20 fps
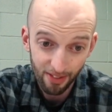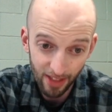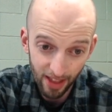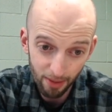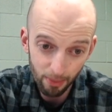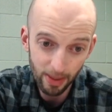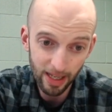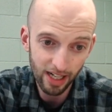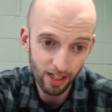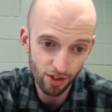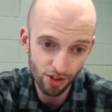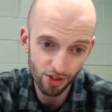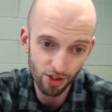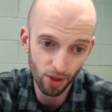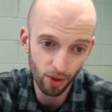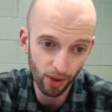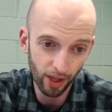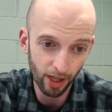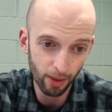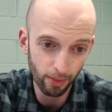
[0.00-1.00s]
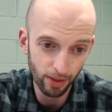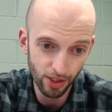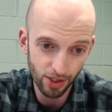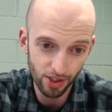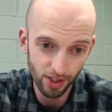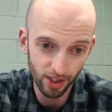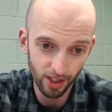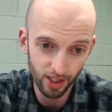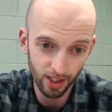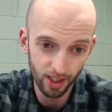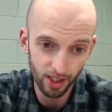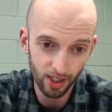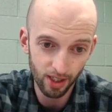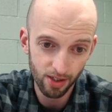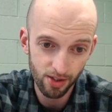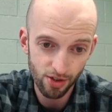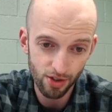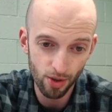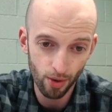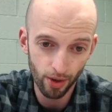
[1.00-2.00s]
Then we had our snow day, which
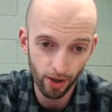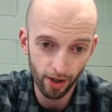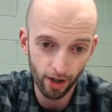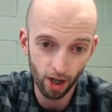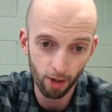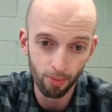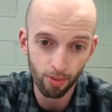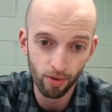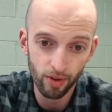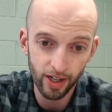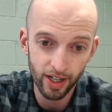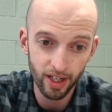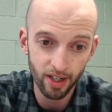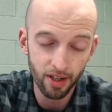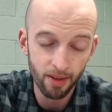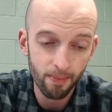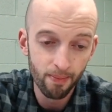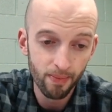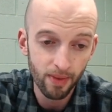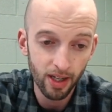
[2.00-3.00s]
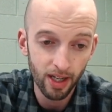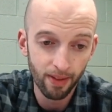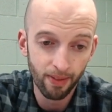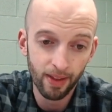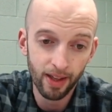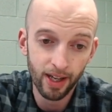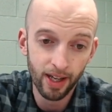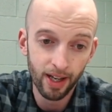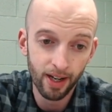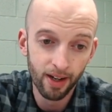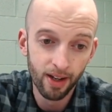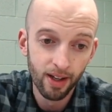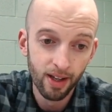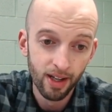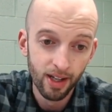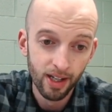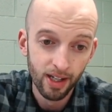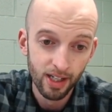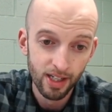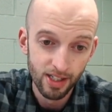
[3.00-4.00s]
snowed on our parade, and then
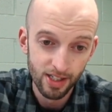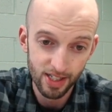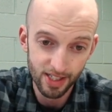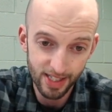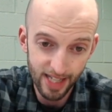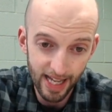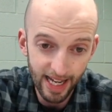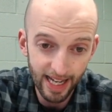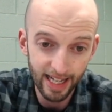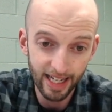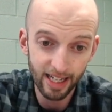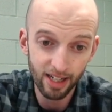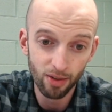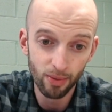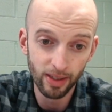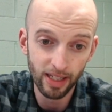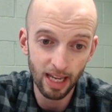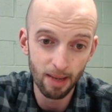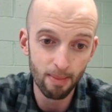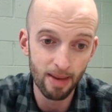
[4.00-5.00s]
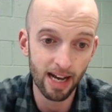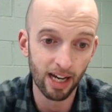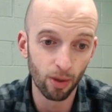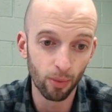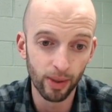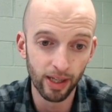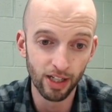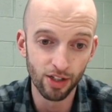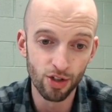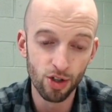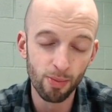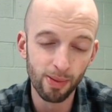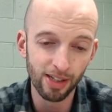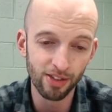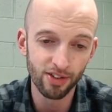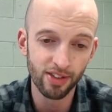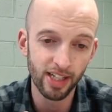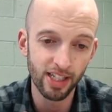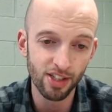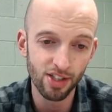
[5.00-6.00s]
today we came back and we had 2
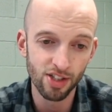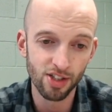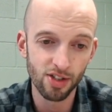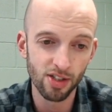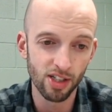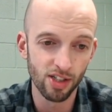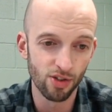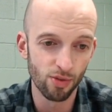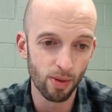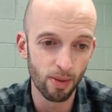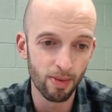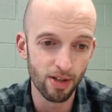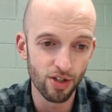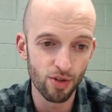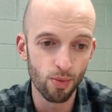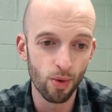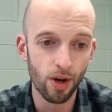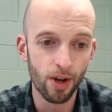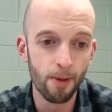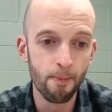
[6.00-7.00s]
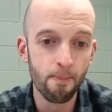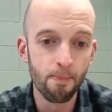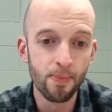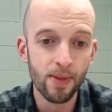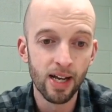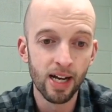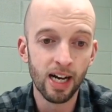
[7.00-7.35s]
presentations because we missed one.